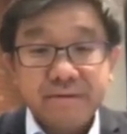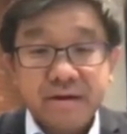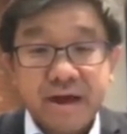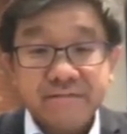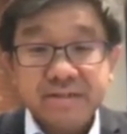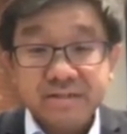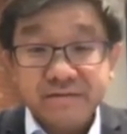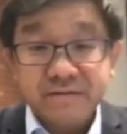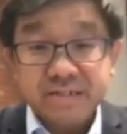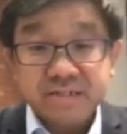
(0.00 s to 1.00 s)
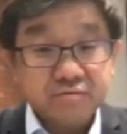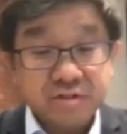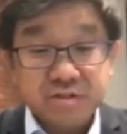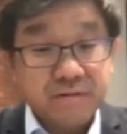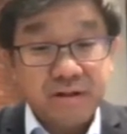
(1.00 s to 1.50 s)
to have these devices. We're
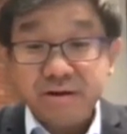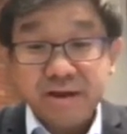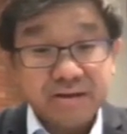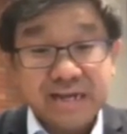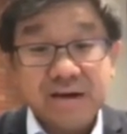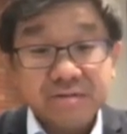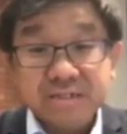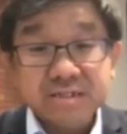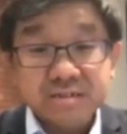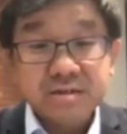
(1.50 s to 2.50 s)
deploying thousands